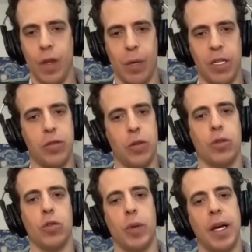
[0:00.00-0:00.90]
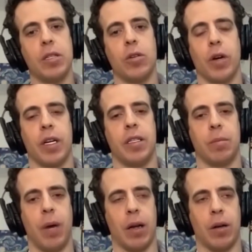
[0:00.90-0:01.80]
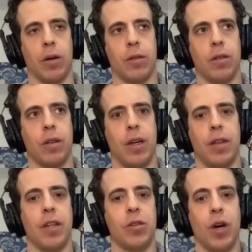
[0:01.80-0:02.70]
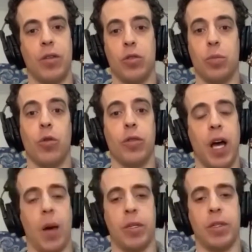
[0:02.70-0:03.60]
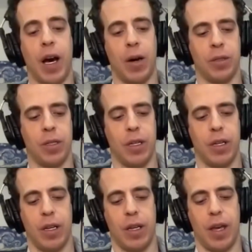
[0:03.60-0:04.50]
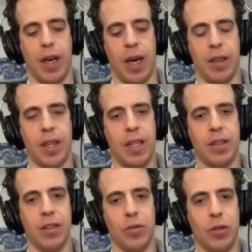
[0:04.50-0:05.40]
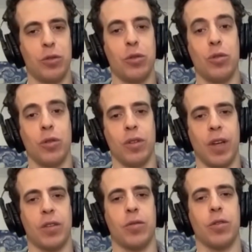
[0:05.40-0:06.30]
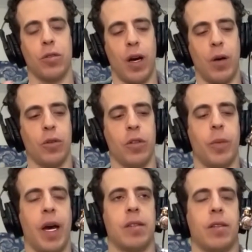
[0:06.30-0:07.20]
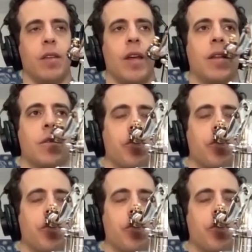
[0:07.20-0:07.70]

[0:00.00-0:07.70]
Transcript: But if you want to play it correctly in Malkons, then you have to move it up and down. And that is difficult to do on the saxophone, so I was practicing that.